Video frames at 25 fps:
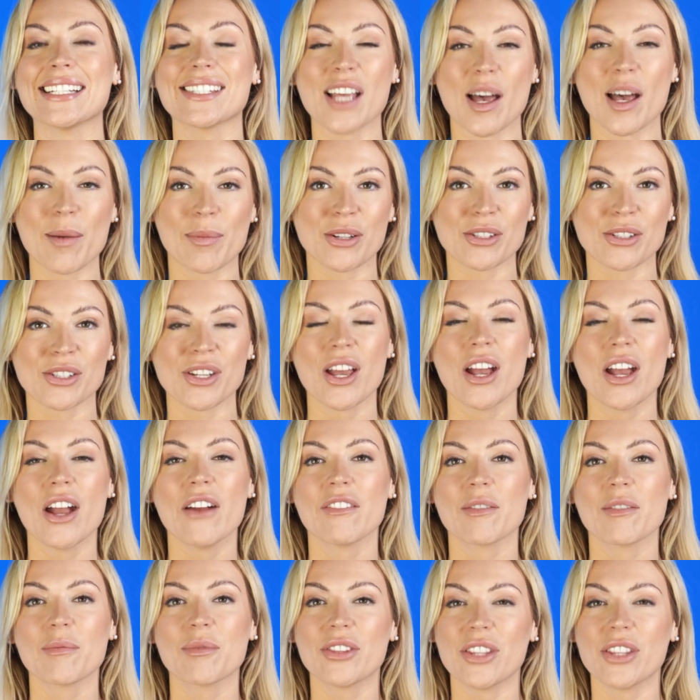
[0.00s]
doubled doubled
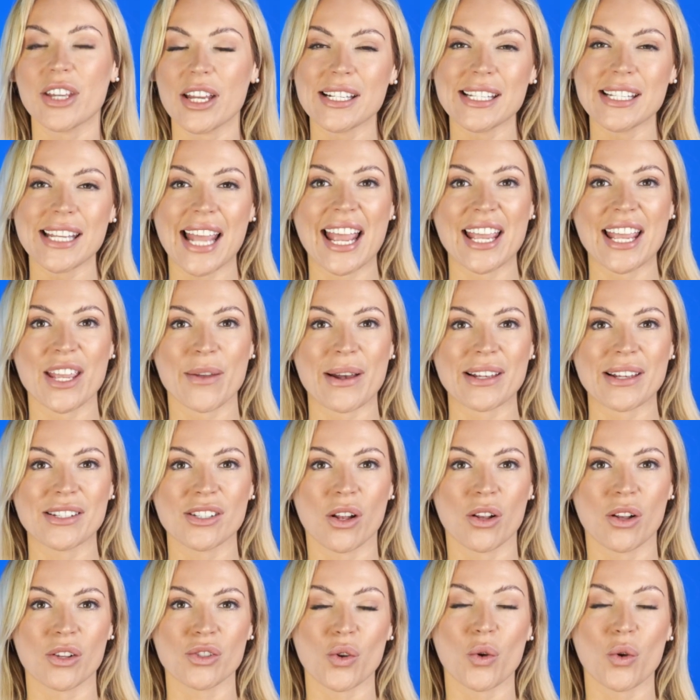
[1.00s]
from 38 US
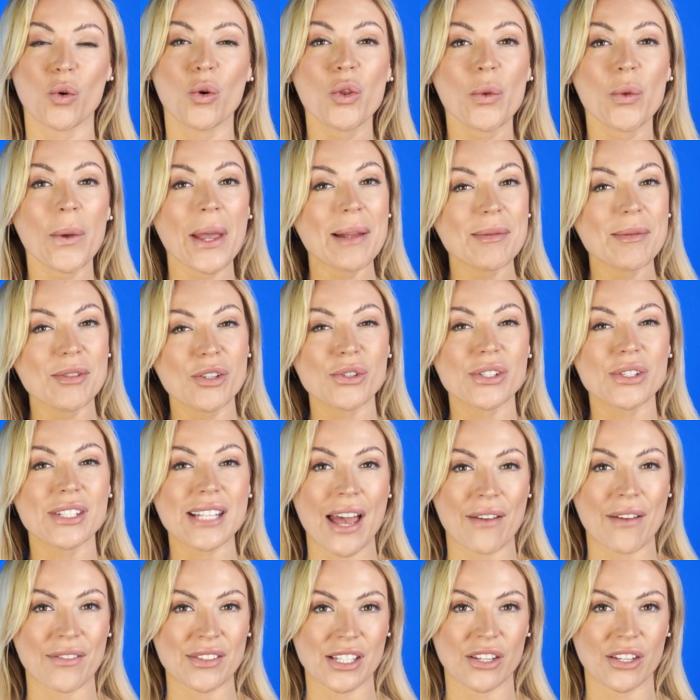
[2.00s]
dollars all the way up to
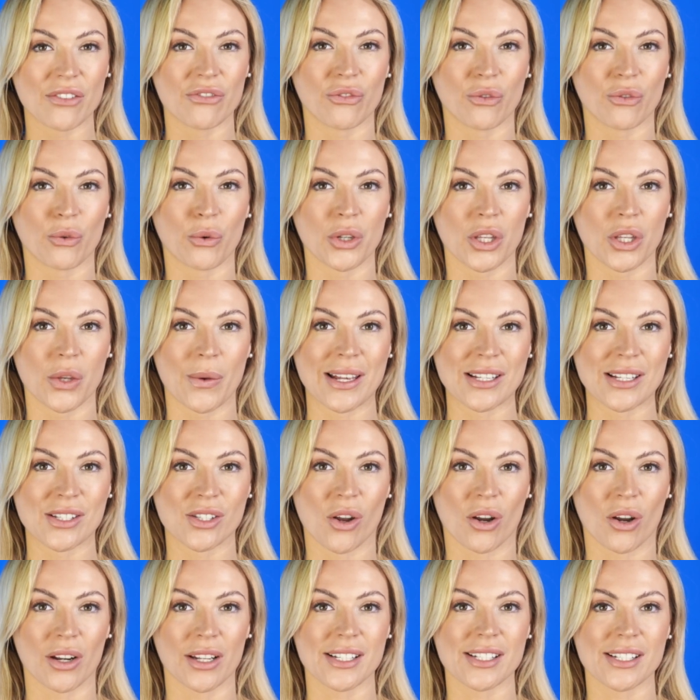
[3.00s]
74 US
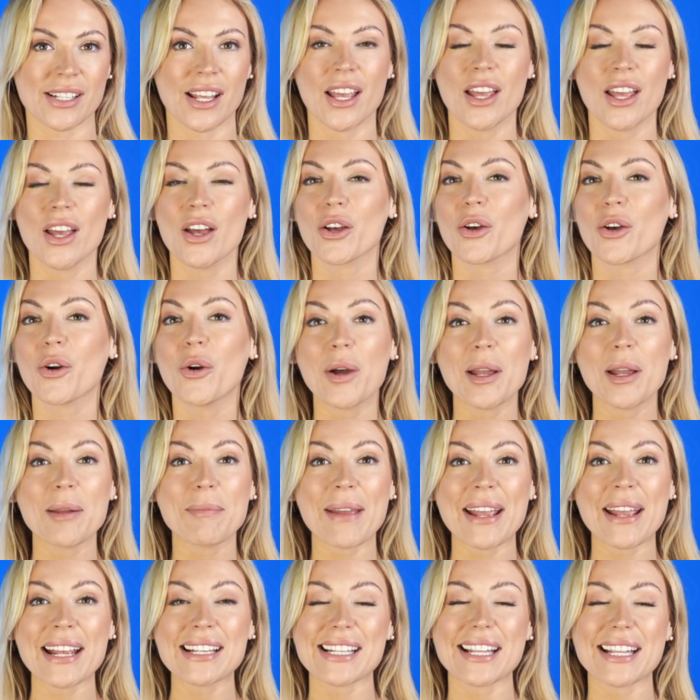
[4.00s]
dollars.
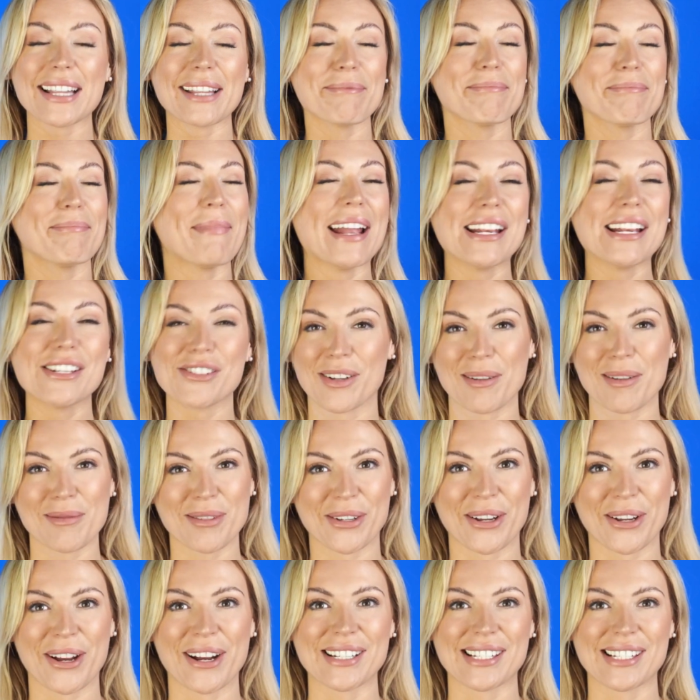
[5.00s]
Coinbase, major
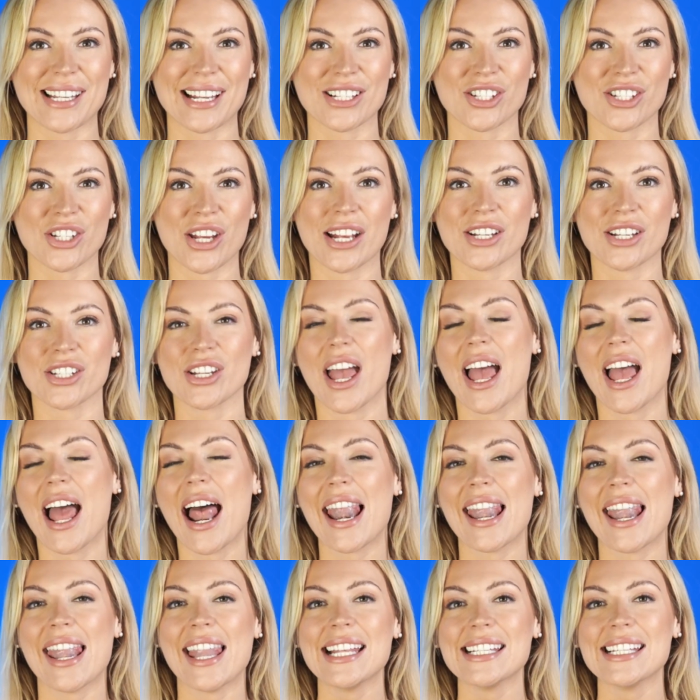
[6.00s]
cryptocurrency exchange,
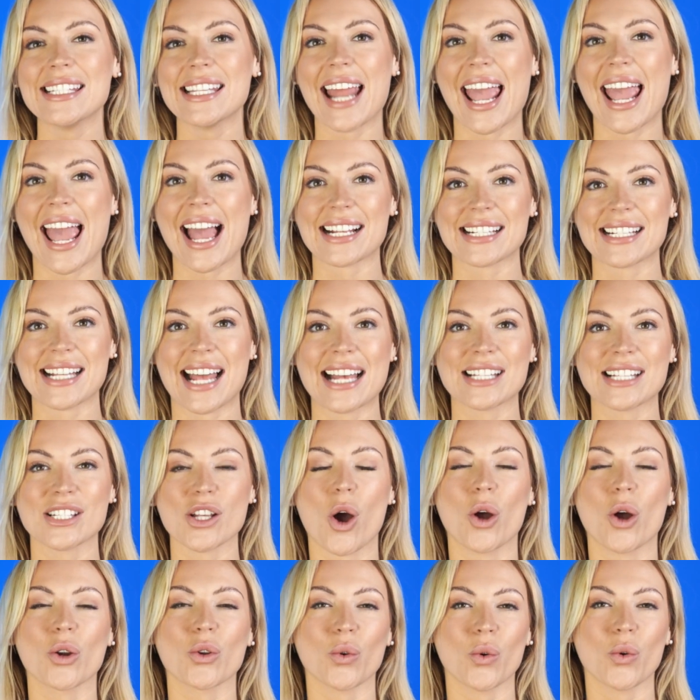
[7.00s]
listed AXS
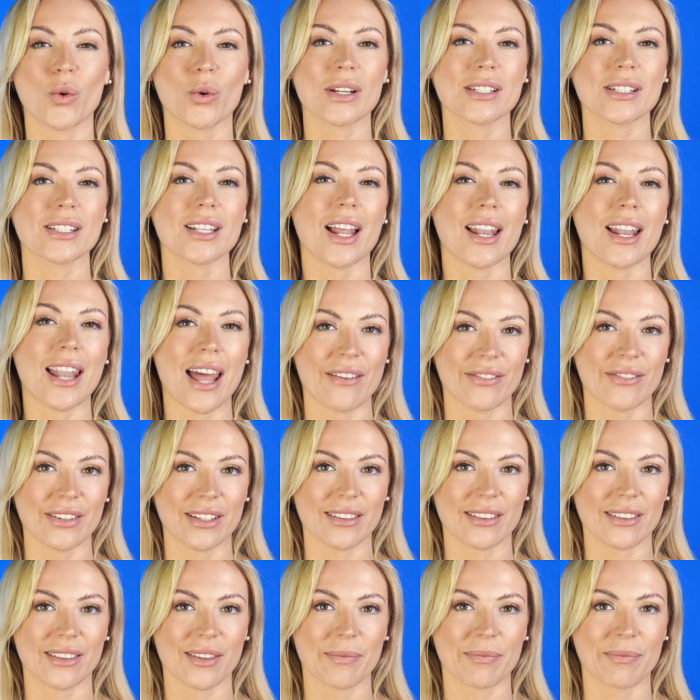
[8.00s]
on August
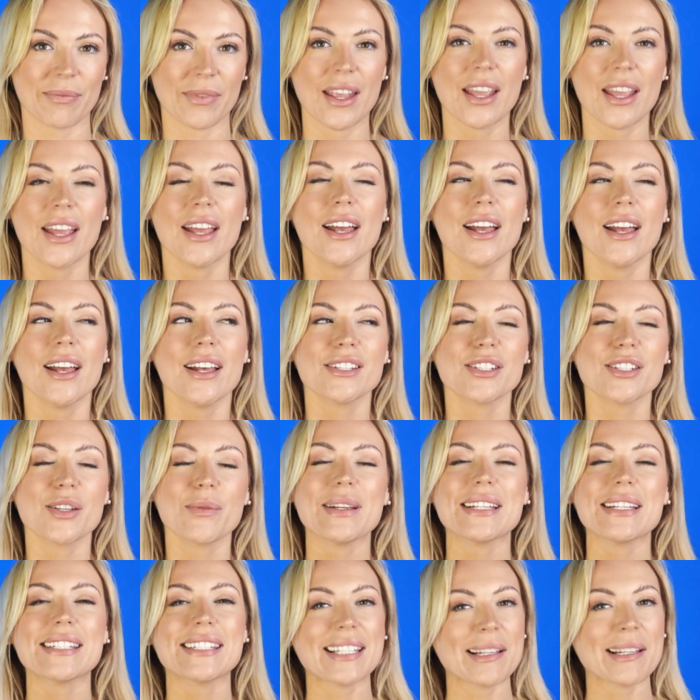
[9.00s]
11th. So
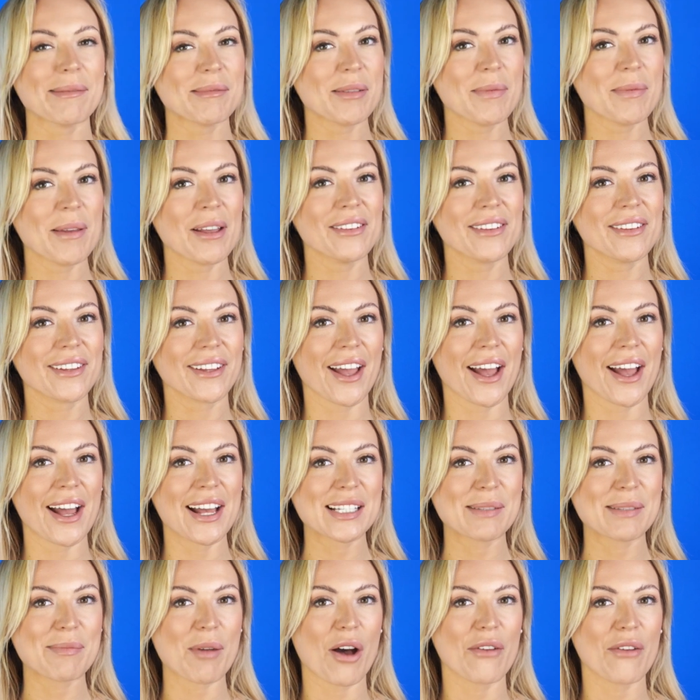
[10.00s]
we seem to be on the
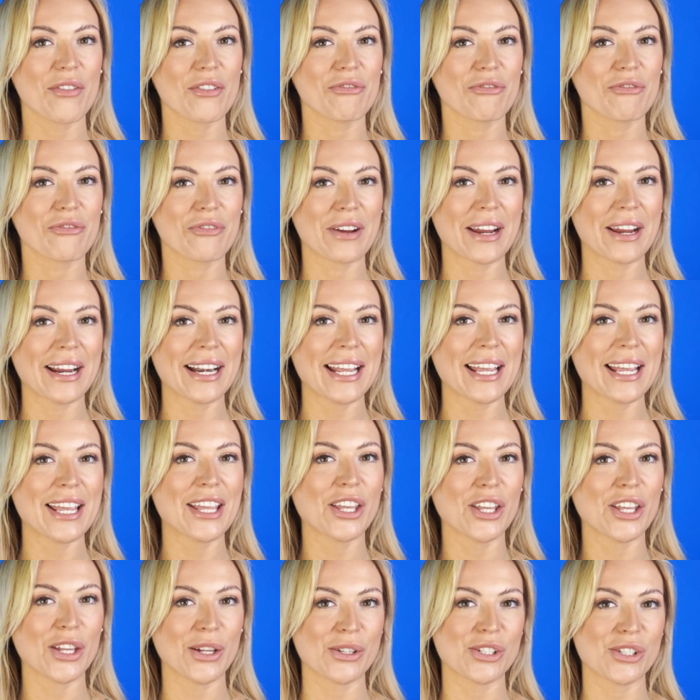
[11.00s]
cusp of a really
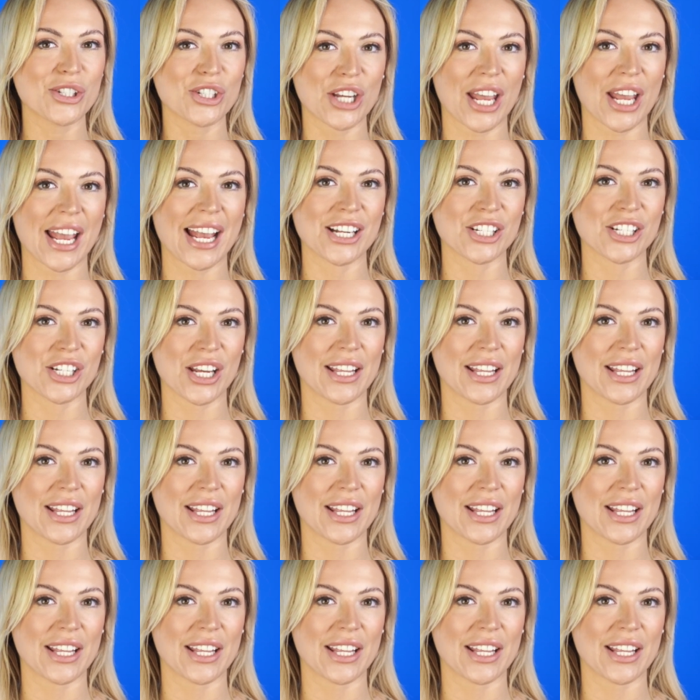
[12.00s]
huge change